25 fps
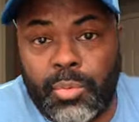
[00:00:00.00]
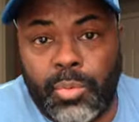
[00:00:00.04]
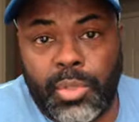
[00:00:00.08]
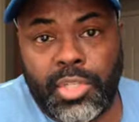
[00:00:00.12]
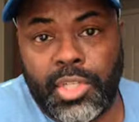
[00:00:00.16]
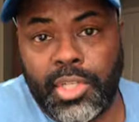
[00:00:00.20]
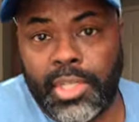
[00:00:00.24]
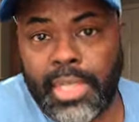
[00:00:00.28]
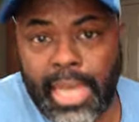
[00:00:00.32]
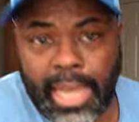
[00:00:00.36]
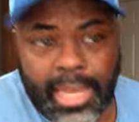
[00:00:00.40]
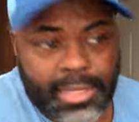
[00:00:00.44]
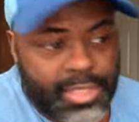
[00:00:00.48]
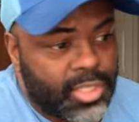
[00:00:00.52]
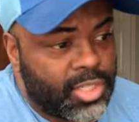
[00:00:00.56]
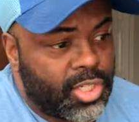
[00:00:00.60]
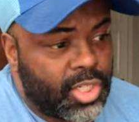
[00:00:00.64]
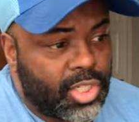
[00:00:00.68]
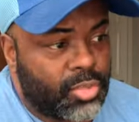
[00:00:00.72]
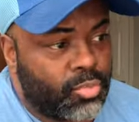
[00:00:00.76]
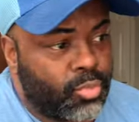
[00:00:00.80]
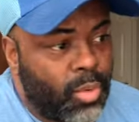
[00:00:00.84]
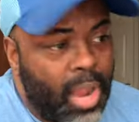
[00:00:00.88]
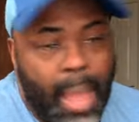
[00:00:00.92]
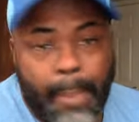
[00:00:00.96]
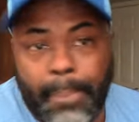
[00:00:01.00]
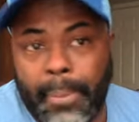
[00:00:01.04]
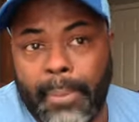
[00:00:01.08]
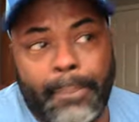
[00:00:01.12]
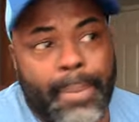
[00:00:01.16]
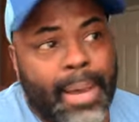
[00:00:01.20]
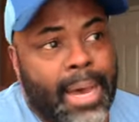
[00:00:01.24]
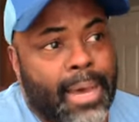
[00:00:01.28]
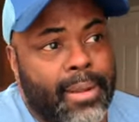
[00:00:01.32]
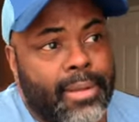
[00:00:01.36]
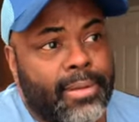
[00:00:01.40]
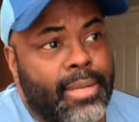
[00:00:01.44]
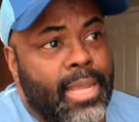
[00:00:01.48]
with you guys and just rap
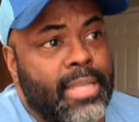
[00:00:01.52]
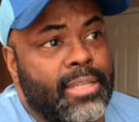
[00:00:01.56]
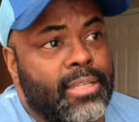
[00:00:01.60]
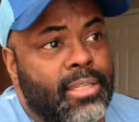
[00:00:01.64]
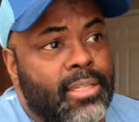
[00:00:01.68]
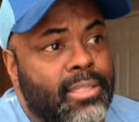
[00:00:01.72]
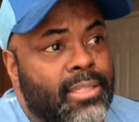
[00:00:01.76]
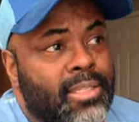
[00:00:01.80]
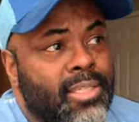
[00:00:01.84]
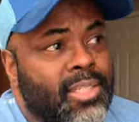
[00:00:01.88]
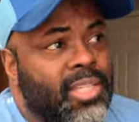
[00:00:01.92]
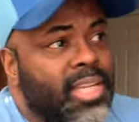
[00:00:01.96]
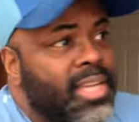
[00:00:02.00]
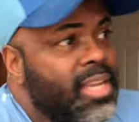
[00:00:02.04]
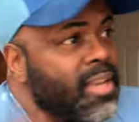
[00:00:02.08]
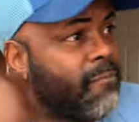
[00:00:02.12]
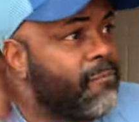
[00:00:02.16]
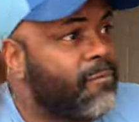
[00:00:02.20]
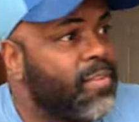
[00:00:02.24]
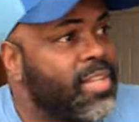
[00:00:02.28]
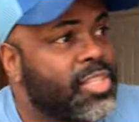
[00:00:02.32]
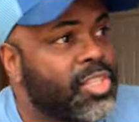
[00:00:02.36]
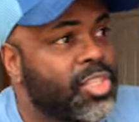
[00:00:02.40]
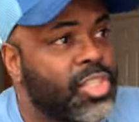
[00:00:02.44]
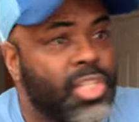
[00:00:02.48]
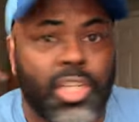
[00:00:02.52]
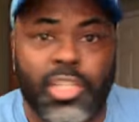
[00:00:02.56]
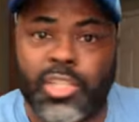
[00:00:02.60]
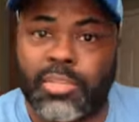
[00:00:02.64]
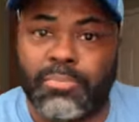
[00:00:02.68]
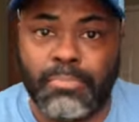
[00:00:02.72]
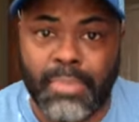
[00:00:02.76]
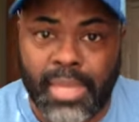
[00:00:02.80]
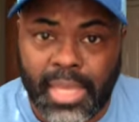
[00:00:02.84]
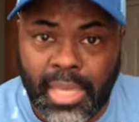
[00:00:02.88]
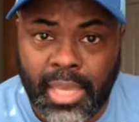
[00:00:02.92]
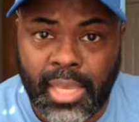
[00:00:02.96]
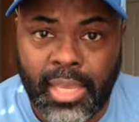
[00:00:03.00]
about it and see if it's just
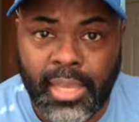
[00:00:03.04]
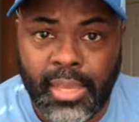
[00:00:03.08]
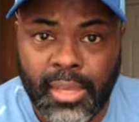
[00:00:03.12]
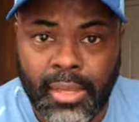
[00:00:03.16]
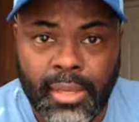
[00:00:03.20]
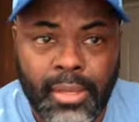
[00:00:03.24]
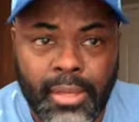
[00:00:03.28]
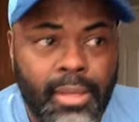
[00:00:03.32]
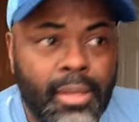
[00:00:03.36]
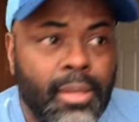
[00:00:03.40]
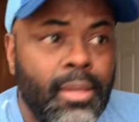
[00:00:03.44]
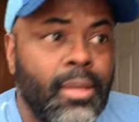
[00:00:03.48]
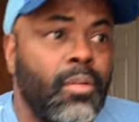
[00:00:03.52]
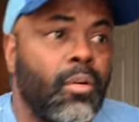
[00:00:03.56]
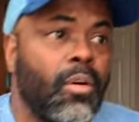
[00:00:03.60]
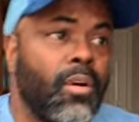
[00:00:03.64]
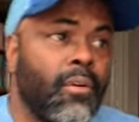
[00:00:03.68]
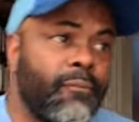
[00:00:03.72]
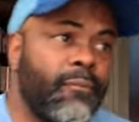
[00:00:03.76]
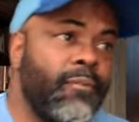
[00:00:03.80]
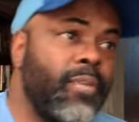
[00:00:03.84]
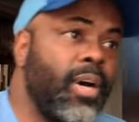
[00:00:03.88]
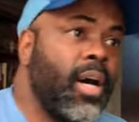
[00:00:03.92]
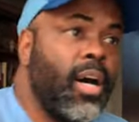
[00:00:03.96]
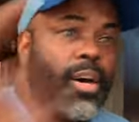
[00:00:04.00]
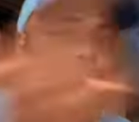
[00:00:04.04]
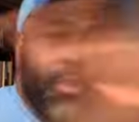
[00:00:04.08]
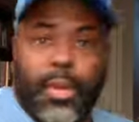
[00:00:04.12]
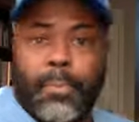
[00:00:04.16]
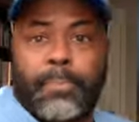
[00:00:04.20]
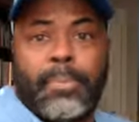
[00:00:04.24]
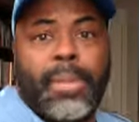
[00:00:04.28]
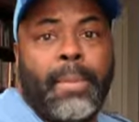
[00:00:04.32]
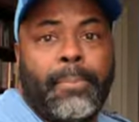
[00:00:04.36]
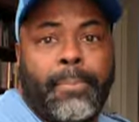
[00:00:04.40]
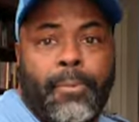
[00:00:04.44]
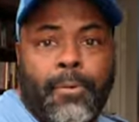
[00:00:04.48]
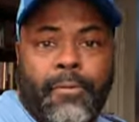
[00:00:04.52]
me or other
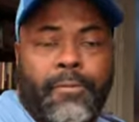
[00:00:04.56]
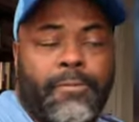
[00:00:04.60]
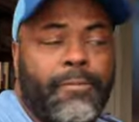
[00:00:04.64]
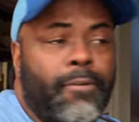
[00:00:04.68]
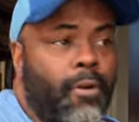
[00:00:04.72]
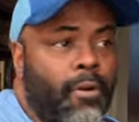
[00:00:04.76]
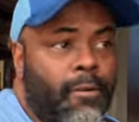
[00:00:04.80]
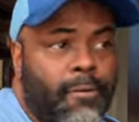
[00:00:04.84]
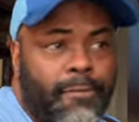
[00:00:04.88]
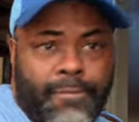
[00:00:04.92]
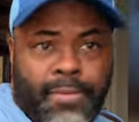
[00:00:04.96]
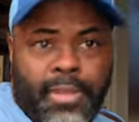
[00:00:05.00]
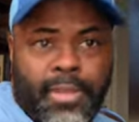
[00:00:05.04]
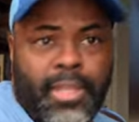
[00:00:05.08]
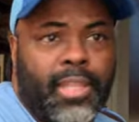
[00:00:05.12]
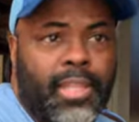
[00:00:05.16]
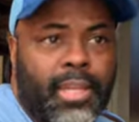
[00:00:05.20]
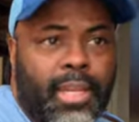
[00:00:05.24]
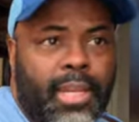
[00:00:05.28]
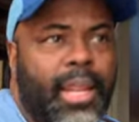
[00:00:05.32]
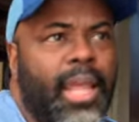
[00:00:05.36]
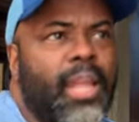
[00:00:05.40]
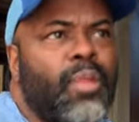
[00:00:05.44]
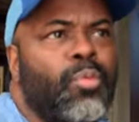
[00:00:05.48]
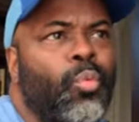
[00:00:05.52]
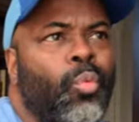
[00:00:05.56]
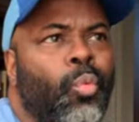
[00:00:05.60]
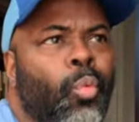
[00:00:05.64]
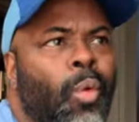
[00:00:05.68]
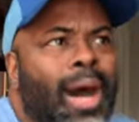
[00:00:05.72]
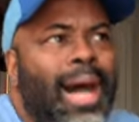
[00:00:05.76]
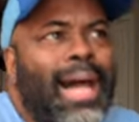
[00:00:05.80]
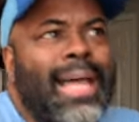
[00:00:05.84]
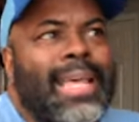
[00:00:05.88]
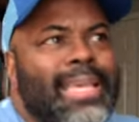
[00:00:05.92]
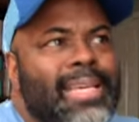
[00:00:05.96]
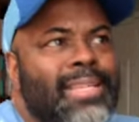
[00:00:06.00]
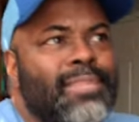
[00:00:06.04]
people are, feeling it. And
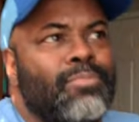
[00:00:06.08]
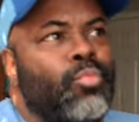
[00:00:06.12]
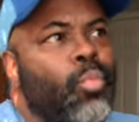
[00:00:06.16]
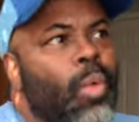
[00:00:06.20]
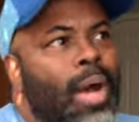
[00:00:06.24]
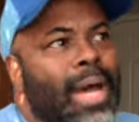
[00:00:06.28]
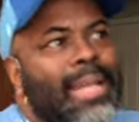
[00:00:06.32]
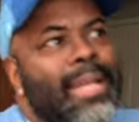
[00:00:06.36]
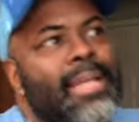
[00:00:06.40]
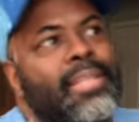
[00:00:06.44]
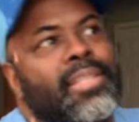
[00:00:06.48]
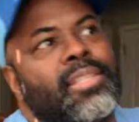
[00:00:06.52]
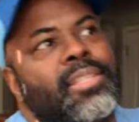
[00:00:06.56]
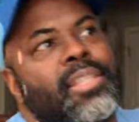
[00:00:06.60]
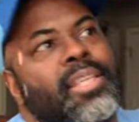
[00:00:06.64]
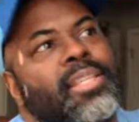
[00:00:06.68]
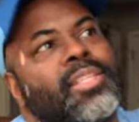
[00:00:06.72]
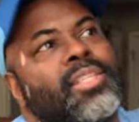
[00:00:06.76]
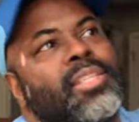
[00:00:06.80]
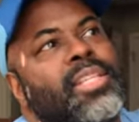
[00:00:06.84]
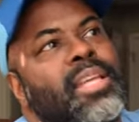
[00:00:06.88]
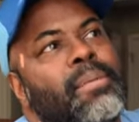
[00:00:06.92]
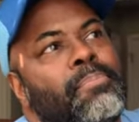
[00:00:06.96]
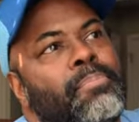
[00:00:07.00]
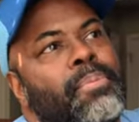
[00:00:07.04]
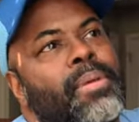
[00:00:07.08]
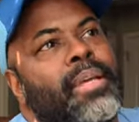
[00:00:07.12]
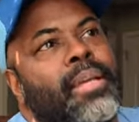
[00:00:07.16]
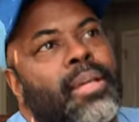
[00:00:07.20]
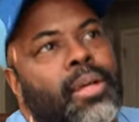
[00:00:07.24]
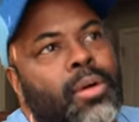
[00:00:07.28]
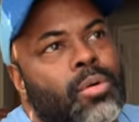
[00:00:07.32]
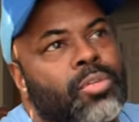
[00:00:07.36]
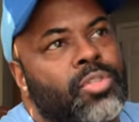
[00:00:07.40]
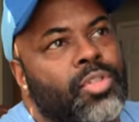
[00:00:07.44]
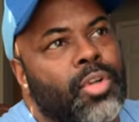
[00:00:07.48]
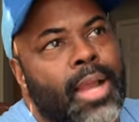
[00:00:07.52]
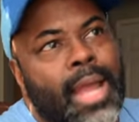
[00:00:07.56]
why why doesn't this tipping
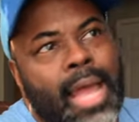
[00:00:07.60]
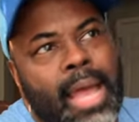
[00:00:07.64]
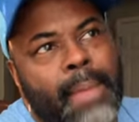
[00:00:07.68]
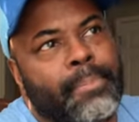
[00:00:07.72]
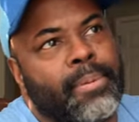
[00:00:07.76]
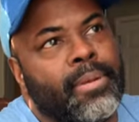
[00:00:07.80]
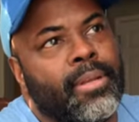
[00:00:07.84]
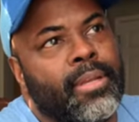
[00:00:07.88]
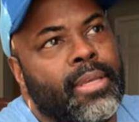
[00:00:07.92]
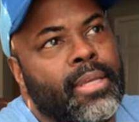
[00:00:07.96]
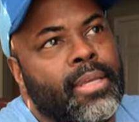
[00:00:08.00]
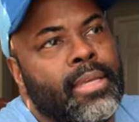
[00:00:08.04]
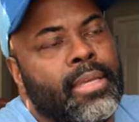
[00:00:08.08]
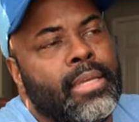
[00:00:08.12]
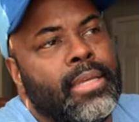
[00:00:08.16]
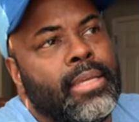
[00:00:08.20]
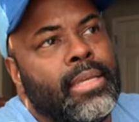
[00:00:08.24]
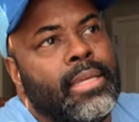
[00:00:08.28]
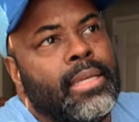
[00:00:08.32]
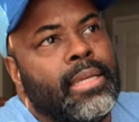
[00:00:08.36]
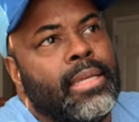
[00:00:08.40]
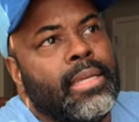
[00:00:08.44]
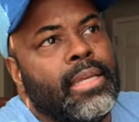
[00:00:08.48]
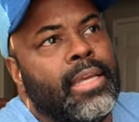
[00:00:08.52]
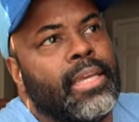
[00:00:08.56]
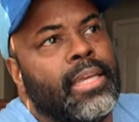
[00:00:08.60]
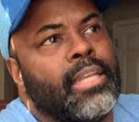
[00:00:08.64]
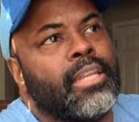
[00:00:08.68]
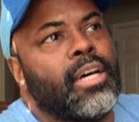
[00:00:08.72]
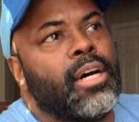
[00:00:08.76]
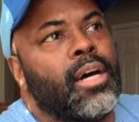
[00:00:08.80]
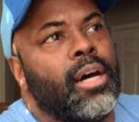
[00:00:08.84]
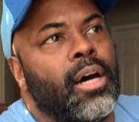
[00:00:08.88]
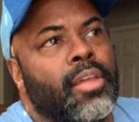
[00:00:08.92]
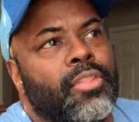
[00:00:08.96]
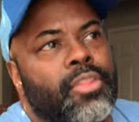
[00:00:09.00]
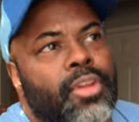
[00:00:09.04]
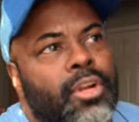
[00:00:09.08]
culture happen in
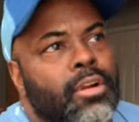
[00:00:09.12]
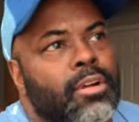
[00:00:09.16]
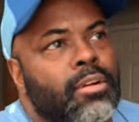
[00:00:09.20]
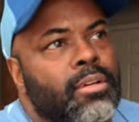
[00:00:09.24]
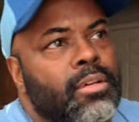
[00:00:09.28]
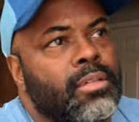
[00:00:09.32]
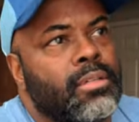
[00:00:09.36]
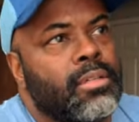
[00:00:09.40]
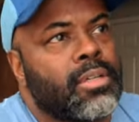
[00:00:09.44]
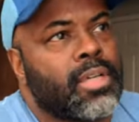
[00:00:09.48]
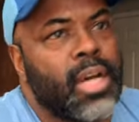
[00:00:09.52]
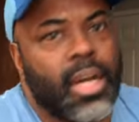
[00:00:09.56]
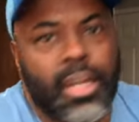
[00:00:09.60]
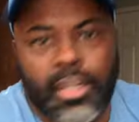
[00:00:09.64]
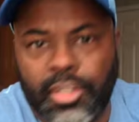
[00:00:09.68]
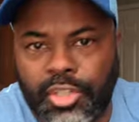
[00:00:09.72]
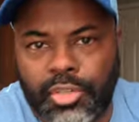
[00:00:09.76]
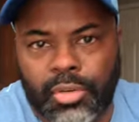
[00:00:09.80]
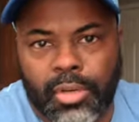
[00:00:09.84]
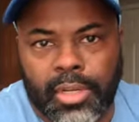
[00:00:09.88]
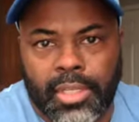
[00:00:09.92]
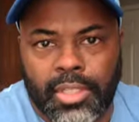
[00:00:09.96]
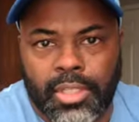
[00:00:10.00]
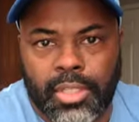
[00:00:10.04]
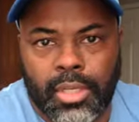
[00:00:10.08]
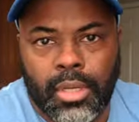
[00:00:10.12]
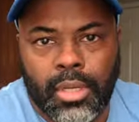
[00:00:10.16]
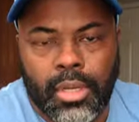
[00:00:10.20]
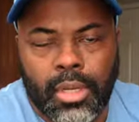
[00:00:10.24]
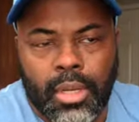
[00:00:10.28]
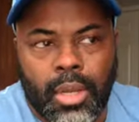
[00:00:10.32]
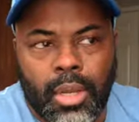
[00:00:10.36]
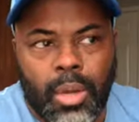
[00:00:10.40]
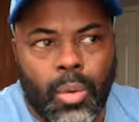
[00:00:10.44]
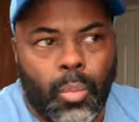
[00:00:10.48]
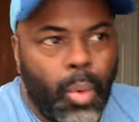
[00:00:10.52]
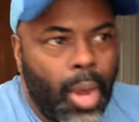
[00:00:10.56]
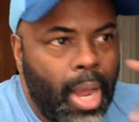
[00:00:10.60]
other countries?
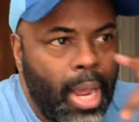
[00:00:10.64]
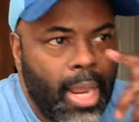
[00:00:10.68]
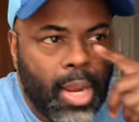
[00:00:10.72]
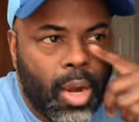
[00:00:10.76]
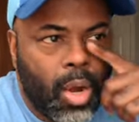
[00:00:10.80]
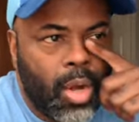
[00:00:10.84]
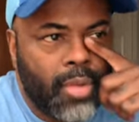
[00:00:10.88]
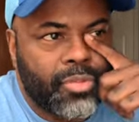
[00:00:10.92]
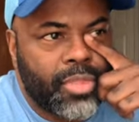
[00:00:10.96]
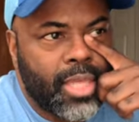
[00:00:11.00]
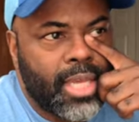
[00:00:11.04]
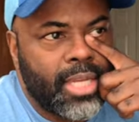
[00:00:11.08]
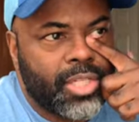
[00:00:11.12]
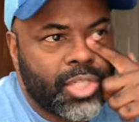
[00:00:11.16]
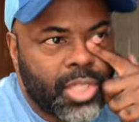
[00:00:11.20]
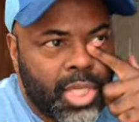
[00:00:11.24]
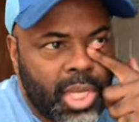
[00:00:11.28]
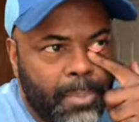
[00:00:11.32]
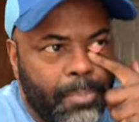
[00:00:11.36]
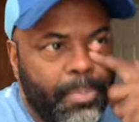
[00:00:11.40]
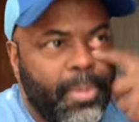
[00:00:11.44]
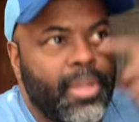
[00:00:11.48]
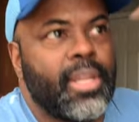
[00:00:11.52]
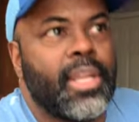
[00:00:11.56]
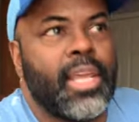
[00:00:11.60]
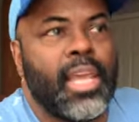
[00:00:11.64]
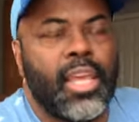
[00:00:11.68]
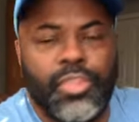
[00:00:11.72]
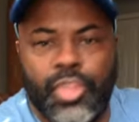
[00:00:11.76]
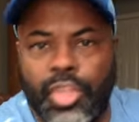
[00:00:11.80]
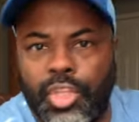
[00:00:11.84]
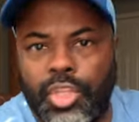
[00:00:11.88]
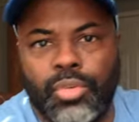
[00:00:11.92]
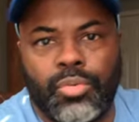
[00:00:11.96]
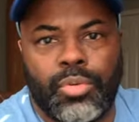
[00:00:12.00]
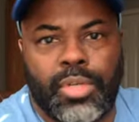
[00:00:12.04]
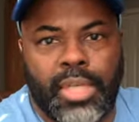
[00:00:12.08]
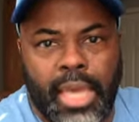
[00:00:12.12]
Why aren't they tipping in
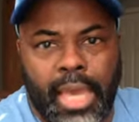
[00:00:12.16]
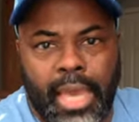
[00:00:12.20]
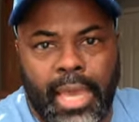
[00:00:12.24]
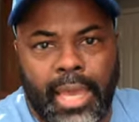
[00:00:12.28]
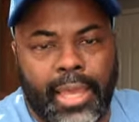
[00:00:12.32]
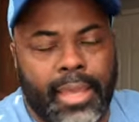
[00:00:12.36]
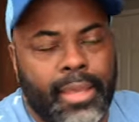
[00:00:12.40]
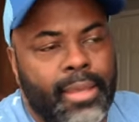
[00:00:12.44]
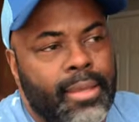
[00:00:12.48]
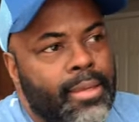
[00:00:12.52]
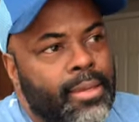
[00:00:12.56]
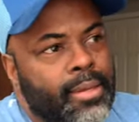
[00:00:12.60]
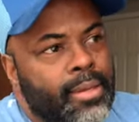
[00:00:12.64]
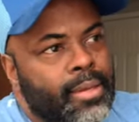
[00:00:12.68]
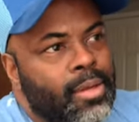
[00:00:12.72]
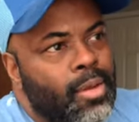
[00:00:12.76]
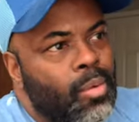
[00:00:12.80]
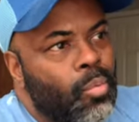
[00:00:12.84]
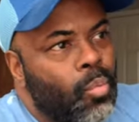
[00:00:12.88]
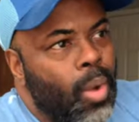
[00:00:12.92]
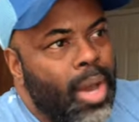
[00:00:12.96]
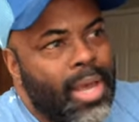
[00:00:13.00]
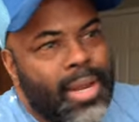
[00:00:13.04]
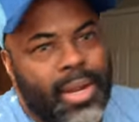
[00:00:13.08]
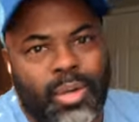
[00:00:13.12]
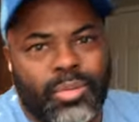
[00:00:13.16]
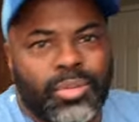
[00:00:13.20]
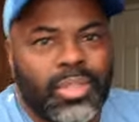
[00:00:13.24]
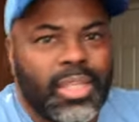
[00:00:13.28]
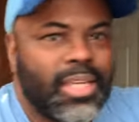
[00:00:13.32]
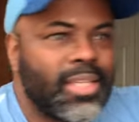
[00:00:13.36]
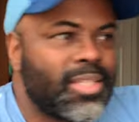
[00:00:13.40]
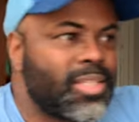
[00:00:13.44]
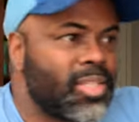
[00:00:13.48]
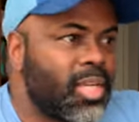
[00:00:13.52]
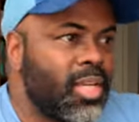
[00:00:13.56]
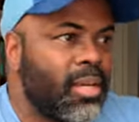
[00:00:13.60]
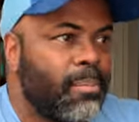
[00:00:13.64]
the UK? Why don't
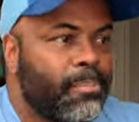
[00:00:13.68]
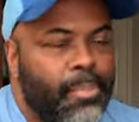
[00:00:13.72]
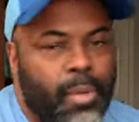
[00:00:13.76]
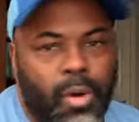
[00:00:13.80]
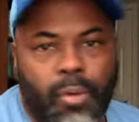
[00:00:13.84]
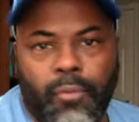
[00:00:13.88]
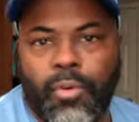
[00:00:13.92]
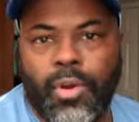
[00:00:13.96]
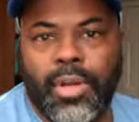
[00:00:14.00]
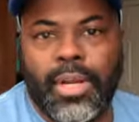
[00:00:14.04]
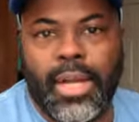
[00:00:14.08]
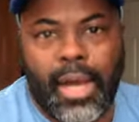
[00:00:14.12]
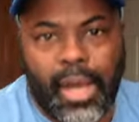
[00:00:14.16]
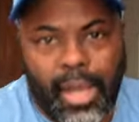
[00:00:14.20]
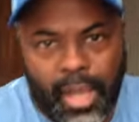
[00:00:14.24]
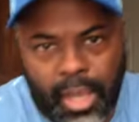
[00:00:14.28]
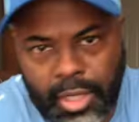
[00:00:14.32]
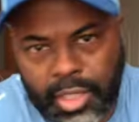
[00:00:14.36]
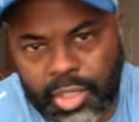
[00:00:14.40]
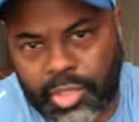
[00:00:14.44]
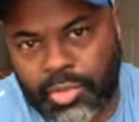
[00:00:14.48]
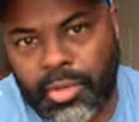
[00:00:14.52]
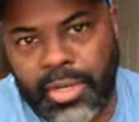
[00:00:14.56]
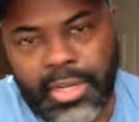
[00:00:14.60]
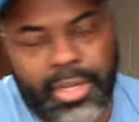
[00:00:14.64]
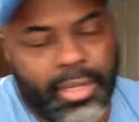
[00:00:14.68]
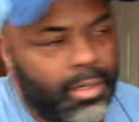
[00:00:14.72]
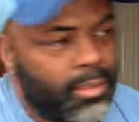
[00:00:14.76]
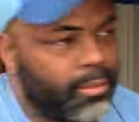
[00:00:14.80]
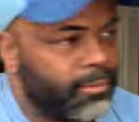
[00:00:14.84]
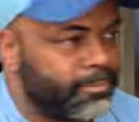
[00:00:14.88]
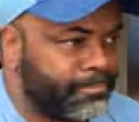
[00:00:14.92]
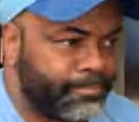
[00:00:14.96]
they tip over in Austria